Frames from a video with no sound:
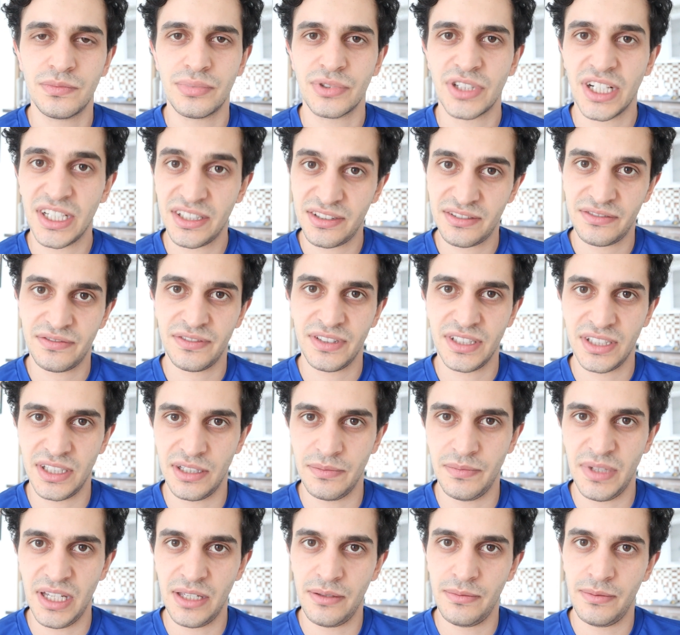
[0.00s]
breastfeed
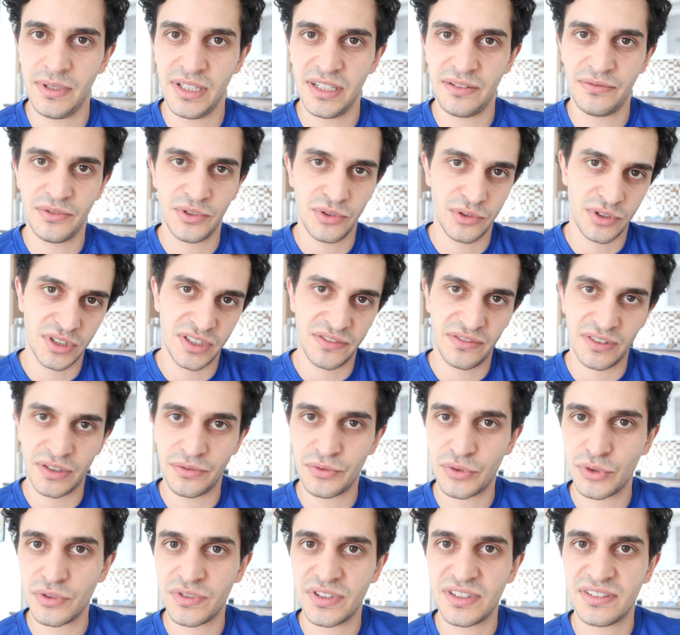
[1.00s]
the baby if
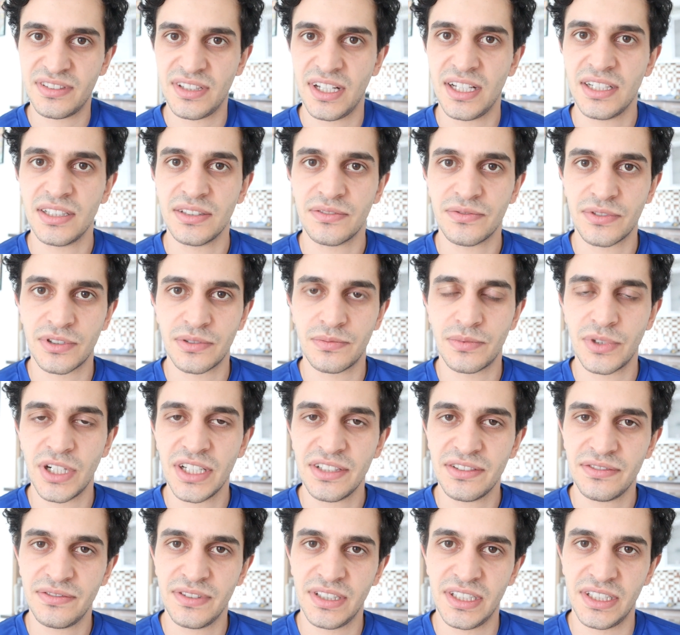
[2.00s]
you decided for
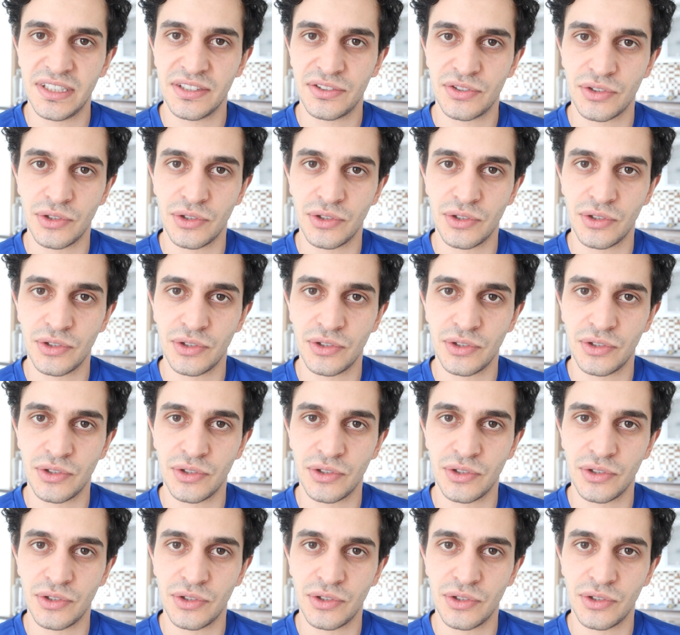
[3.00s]
breastfeeding.